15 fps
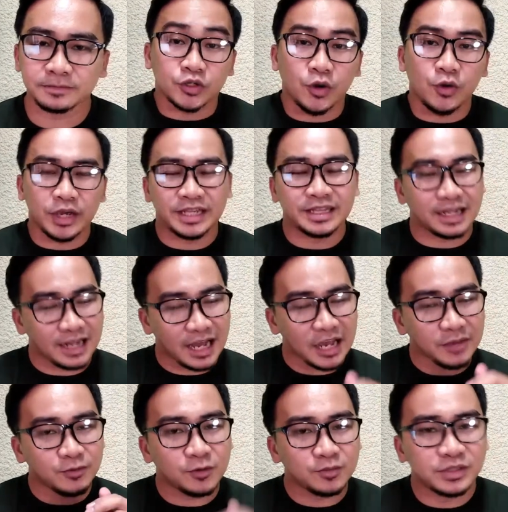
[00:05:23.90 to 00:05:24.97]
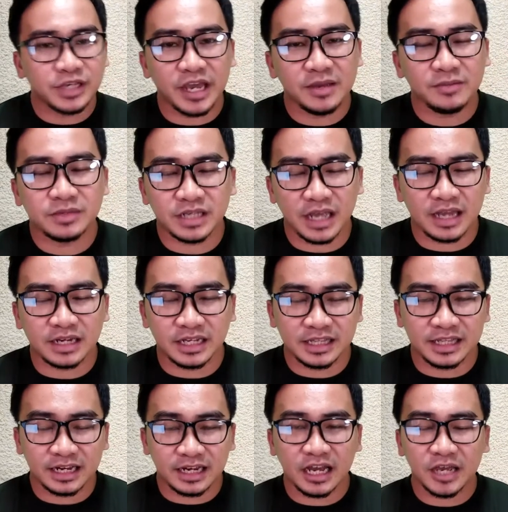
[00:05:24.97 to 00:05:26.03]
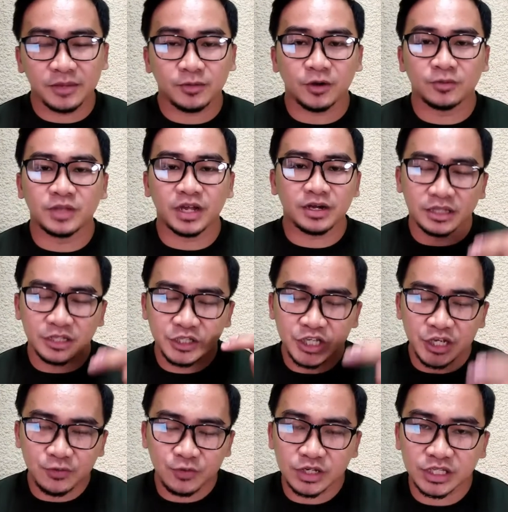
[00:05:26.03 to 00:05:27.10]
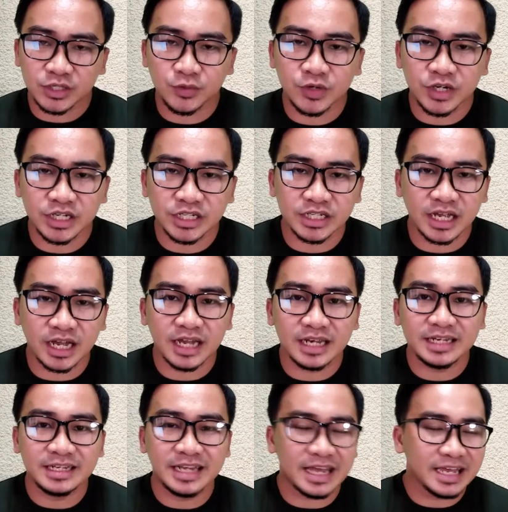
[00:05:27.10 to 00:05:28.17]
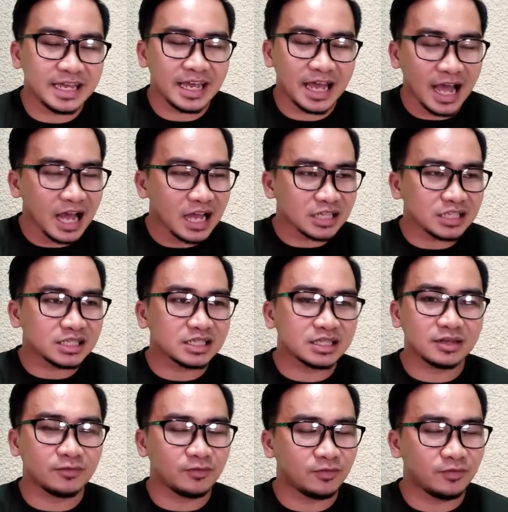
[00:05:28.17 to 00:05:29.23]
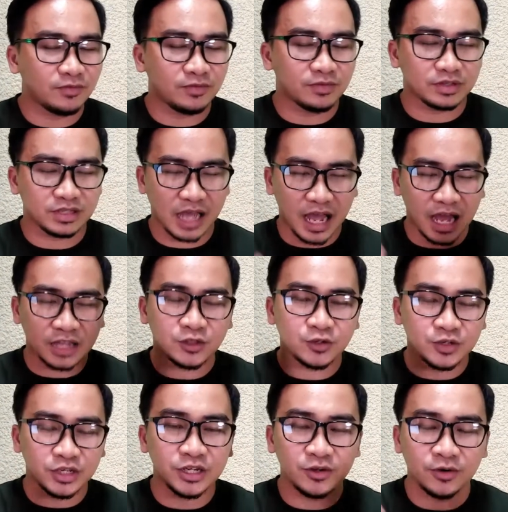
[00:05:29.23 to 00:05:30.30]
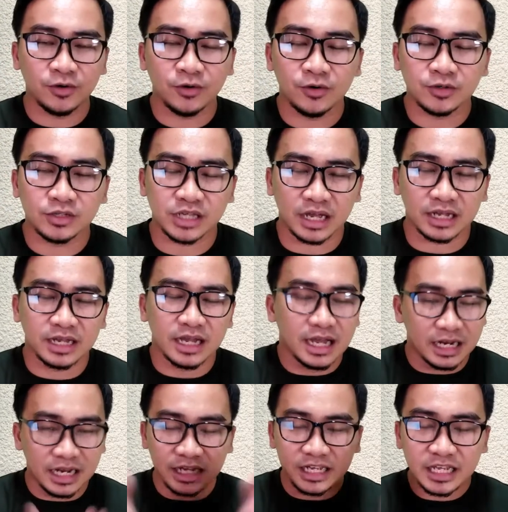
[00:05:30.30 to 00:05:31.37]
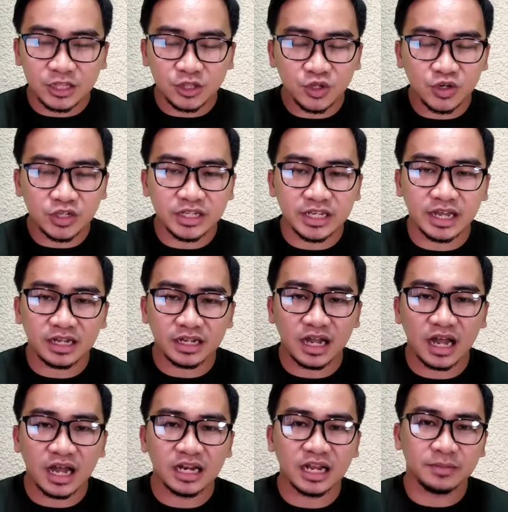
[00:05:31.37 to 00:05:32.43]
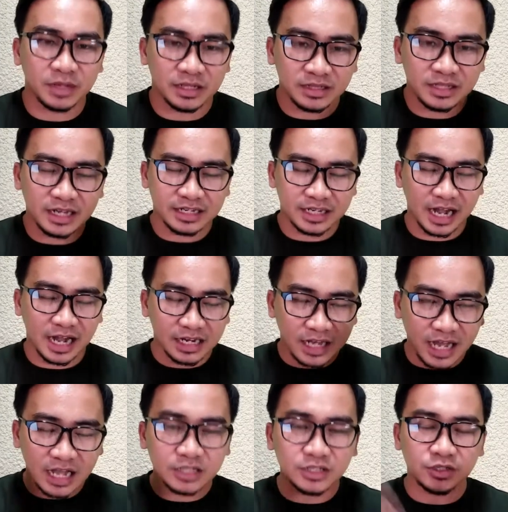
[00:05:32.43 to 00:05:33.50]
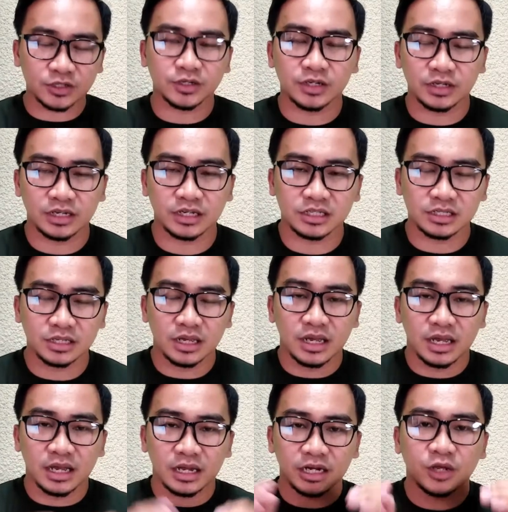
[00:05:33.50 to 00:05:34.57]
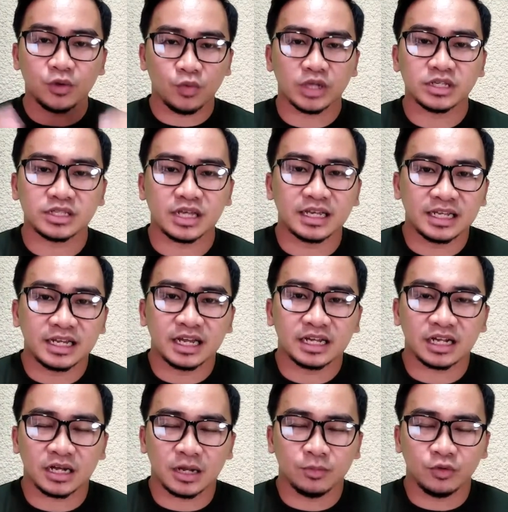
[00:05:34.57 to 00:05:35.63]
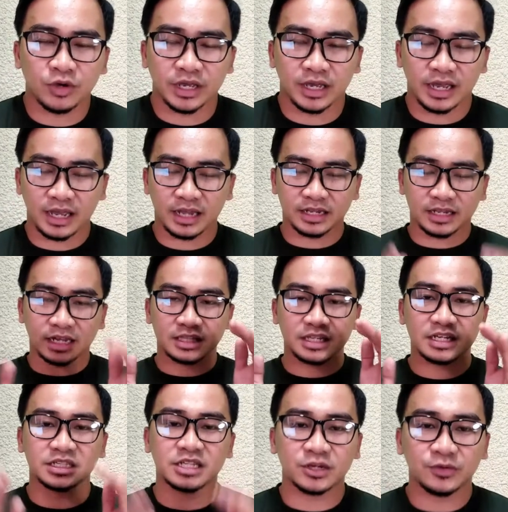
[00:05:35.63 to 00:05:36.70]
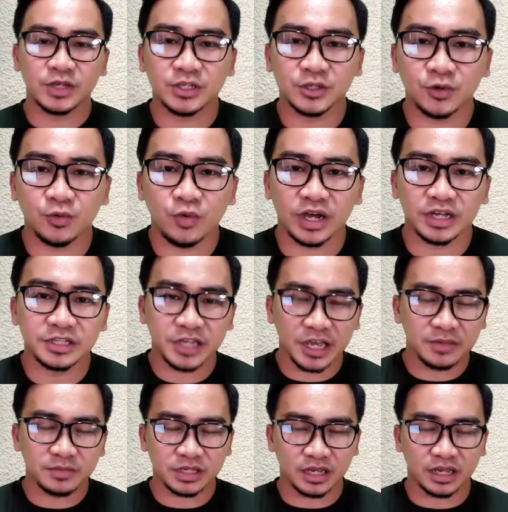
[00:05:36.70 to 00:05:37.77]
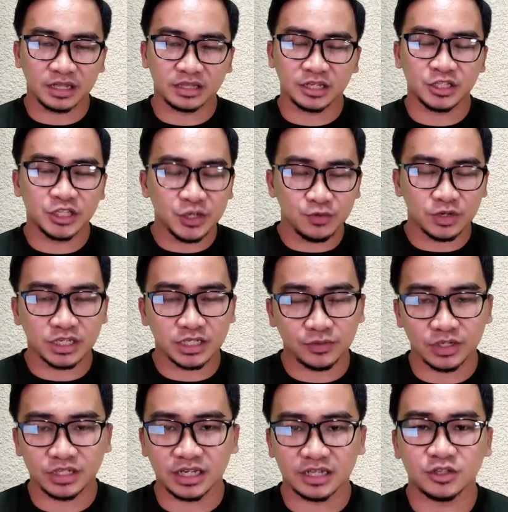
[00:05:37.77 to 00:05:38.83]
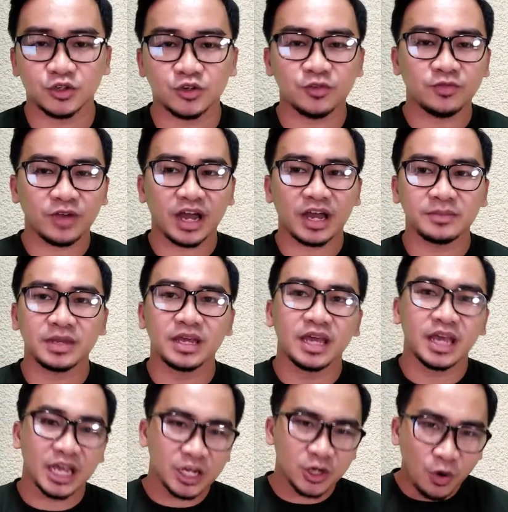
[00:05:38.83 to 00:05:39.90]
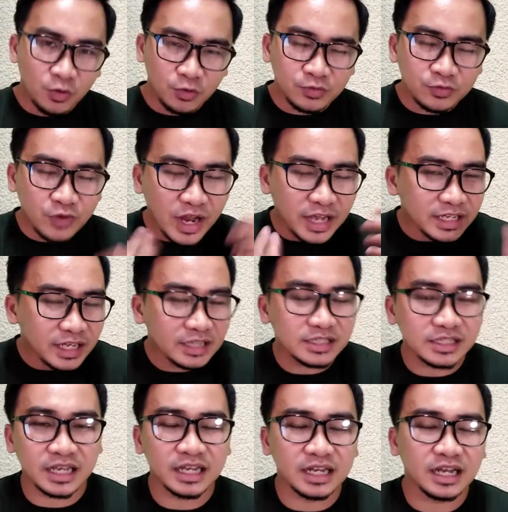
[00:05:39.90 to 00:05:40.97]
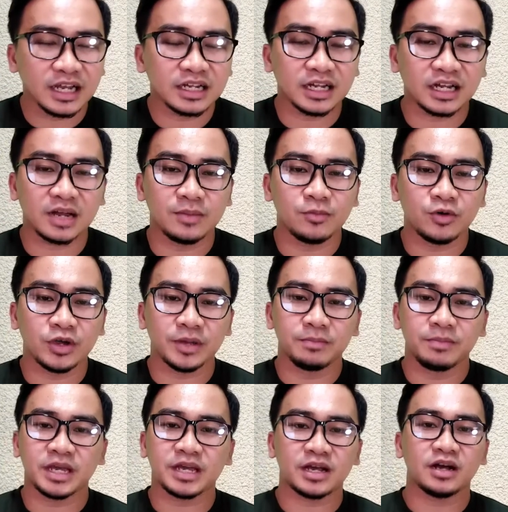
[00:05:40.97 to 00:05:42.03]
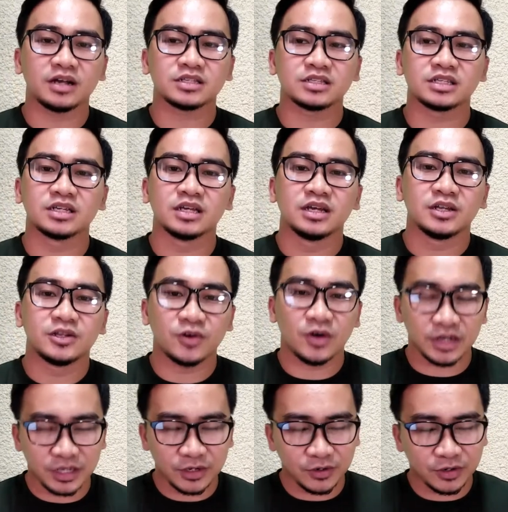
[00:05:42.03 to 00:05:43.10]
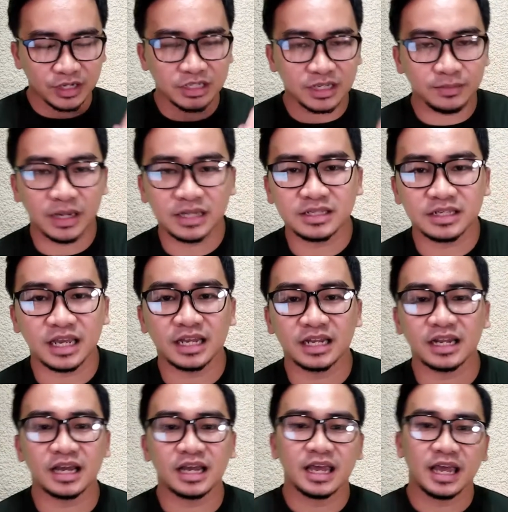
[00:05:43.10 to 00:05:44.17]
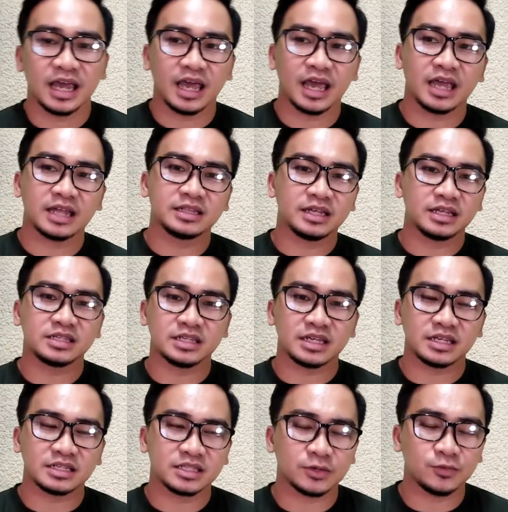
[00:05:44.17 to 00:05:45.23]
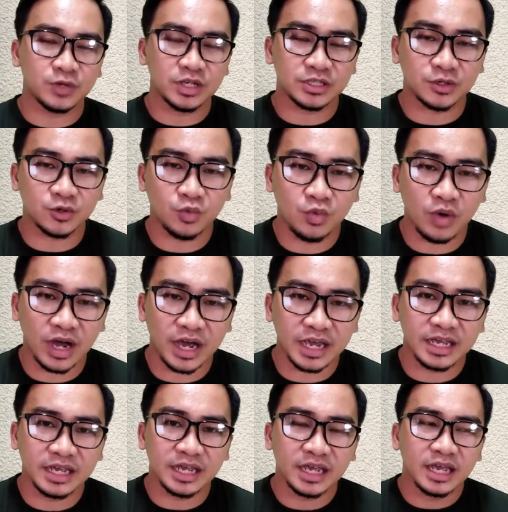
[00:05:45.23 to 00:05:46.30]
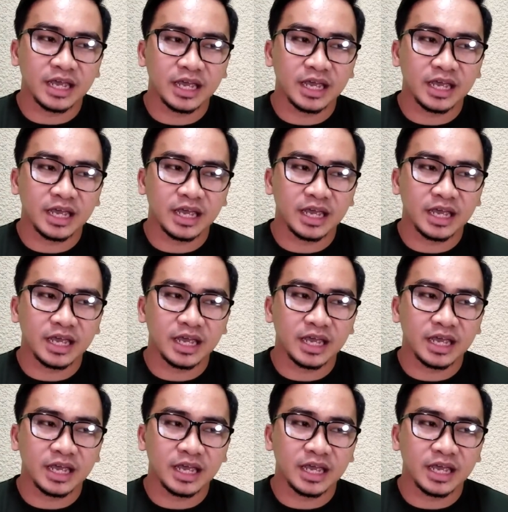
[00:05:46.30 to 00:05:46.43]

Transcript: So in the life of James and in the life of the Jewish Christian, they ask sa atong Ginoo sa langit noon niya kaalam, and then God answered this request sa ilang kabuhi. And that is the reason why James and the Jewish Christian survived in all trials sa ilang kabuhi, because noong Ginoo nagsabat sa ila. And this is the reason why